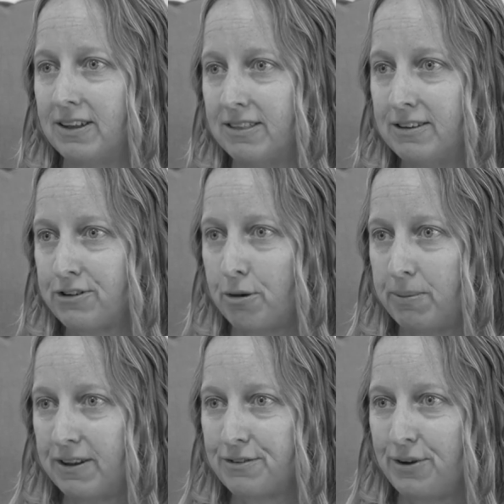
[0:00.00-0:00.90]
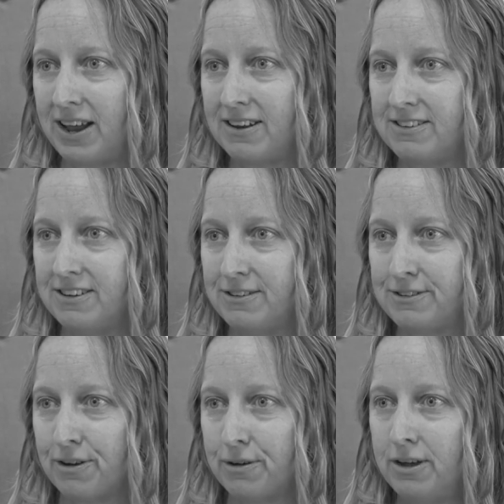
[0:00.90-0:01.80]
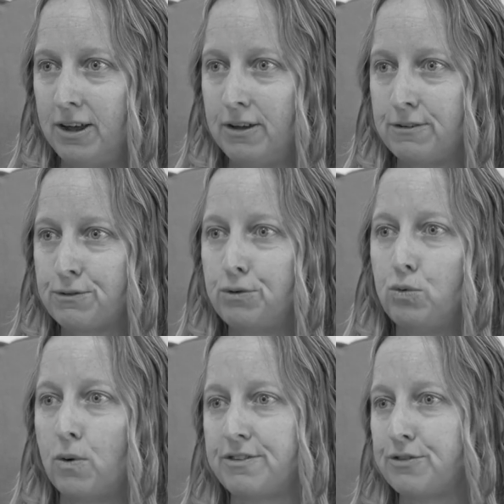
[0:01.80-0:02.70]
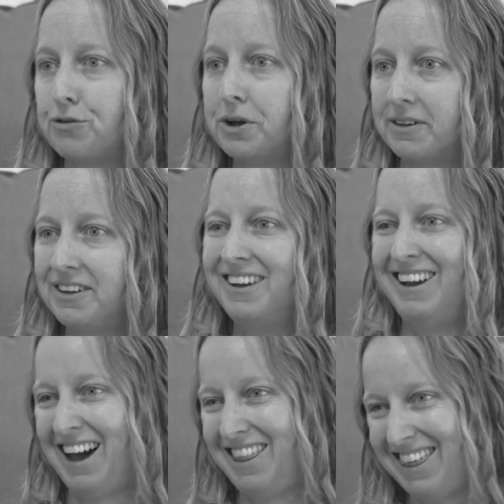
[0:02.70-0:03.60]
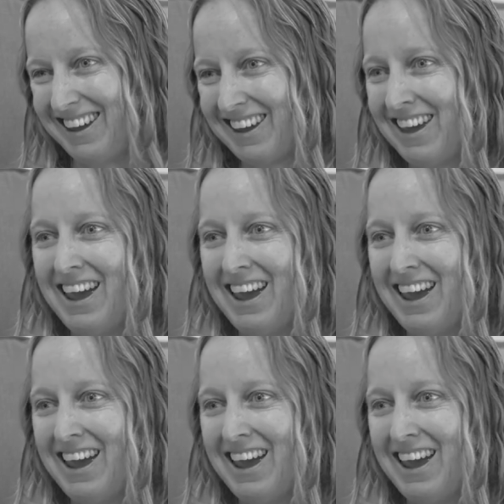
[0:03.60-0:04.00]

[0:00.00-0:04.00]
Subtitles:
in these complex realities, so school wasn't real, I think.